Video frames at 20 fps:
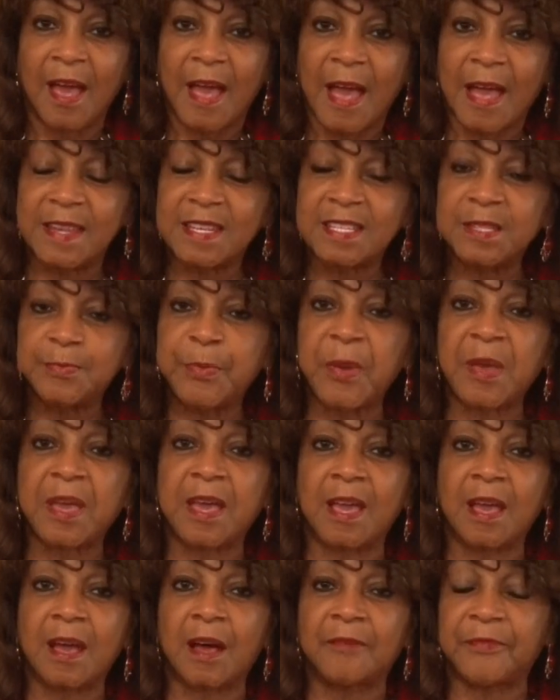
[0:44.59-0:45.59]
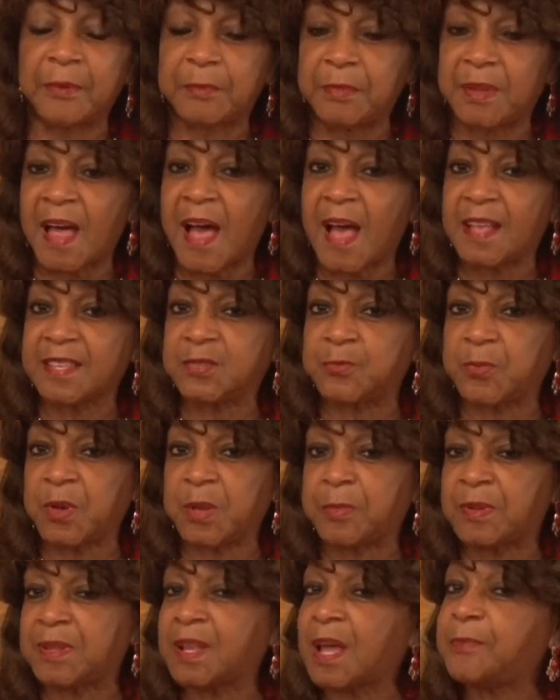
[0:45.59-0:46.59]
And it's picking up from last
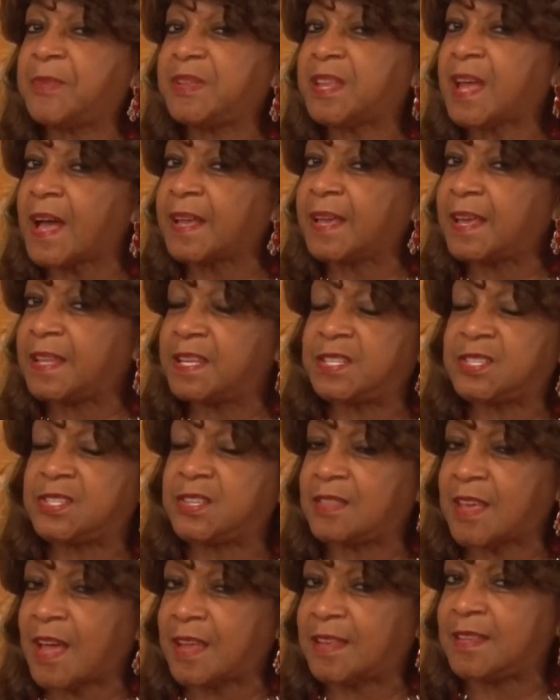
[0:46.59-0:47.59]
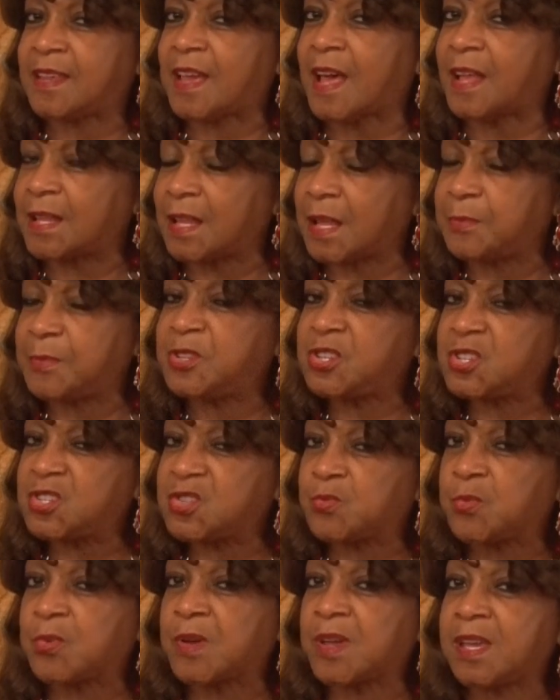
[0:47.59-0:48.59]
week, but let me not get into that yet. Let me
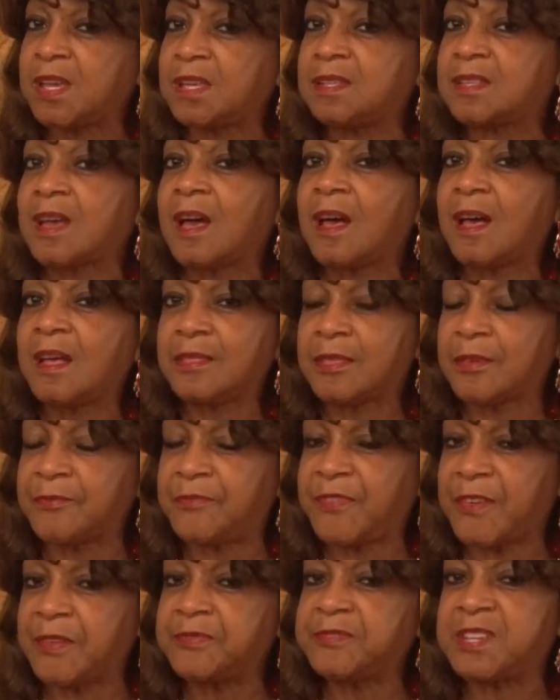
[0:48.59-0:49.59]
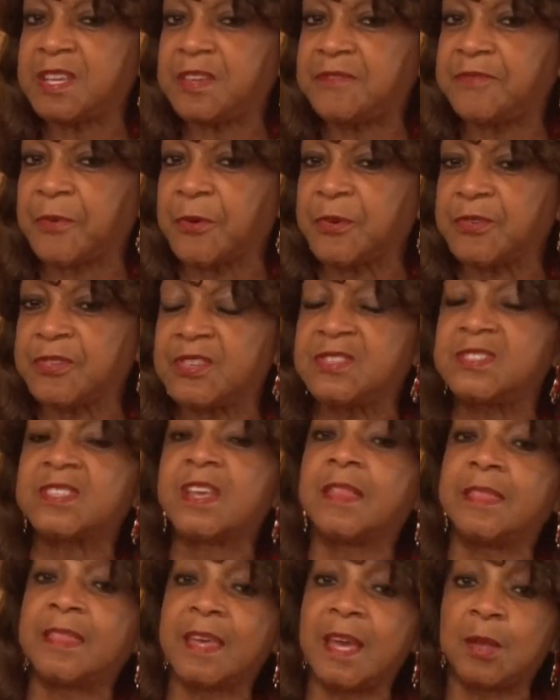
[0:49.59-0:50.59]
just read the 15 verses
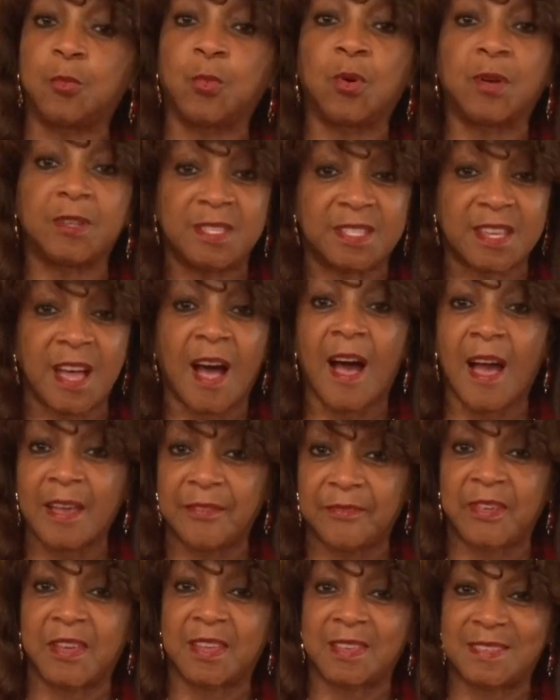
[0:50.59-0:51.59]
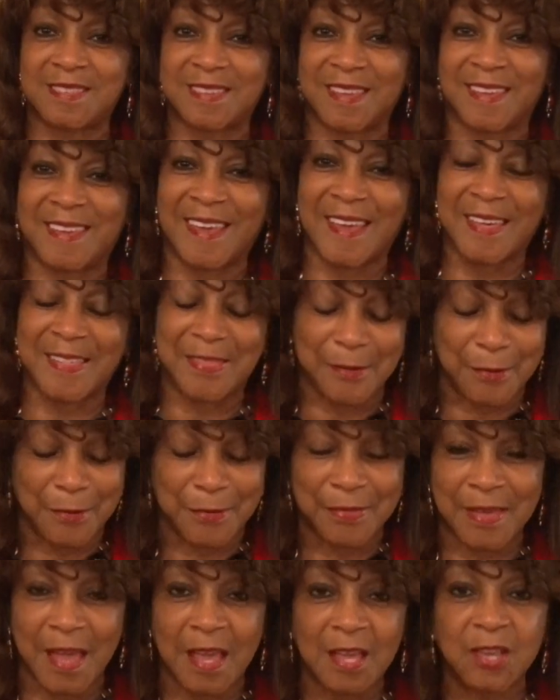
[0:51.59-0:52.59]
and then we'll dive in together.
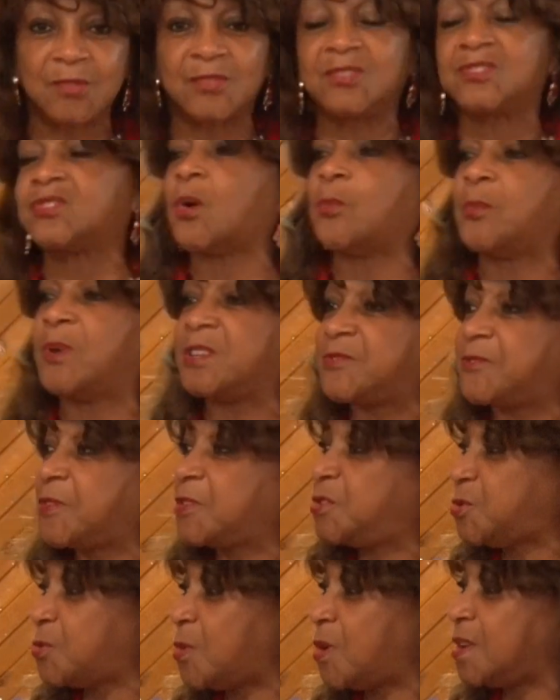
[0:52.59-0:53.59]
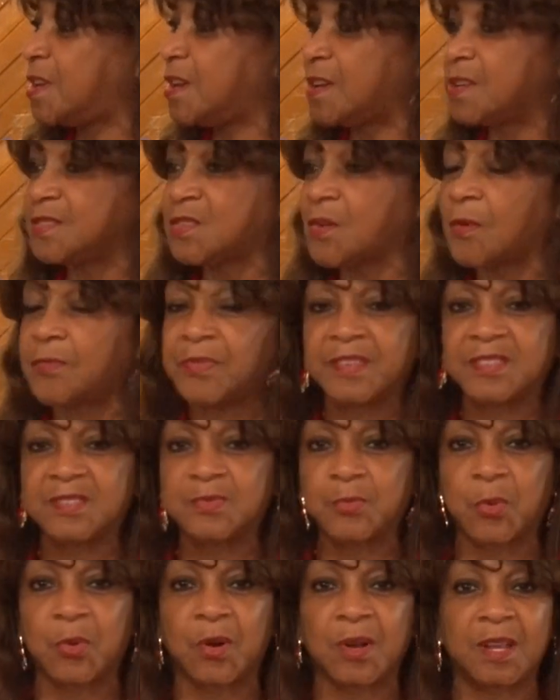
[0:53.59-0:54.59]
Thank you so much for joining us on this
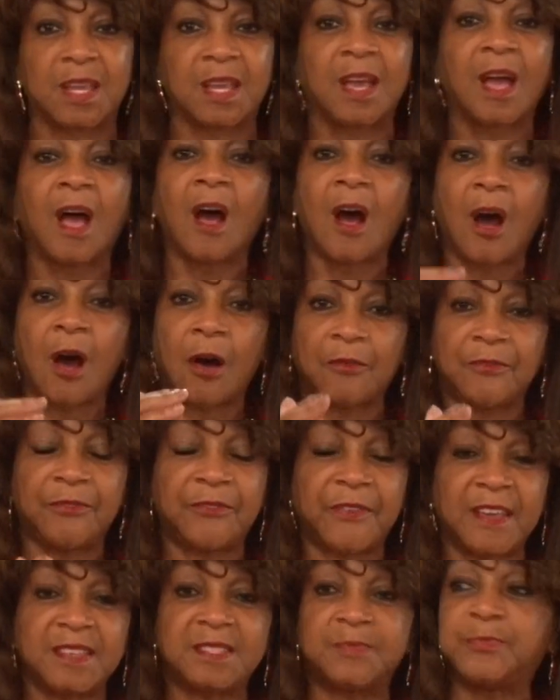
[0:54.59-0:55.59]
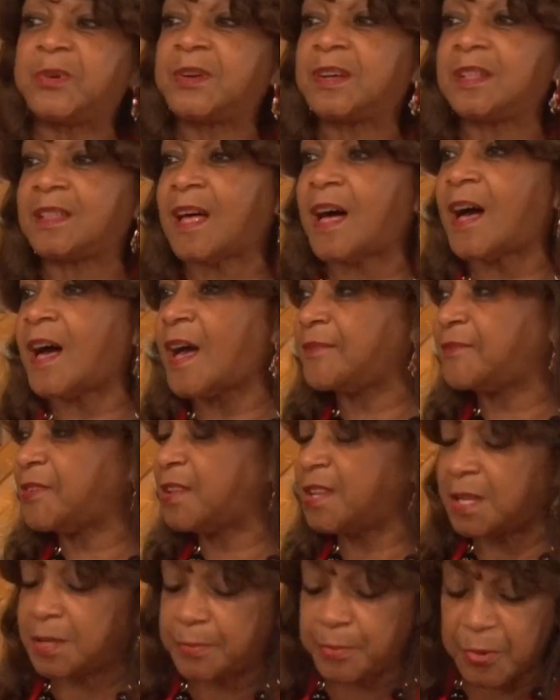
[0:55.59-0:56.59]
morning on Facebook Live
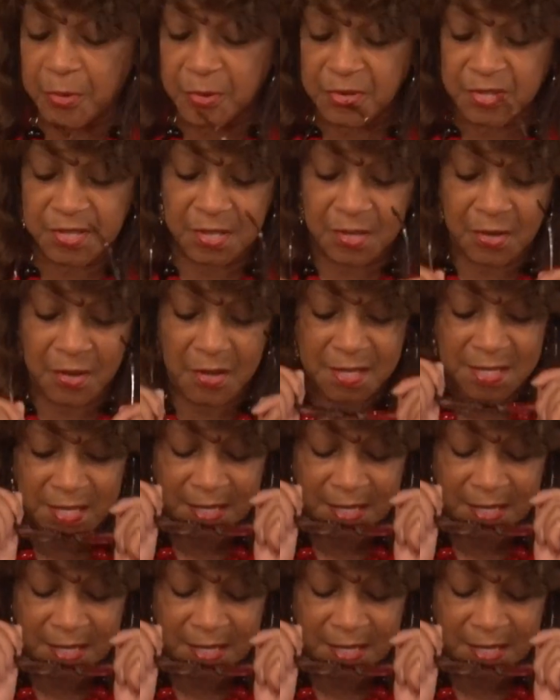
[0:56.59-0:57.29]
and in person on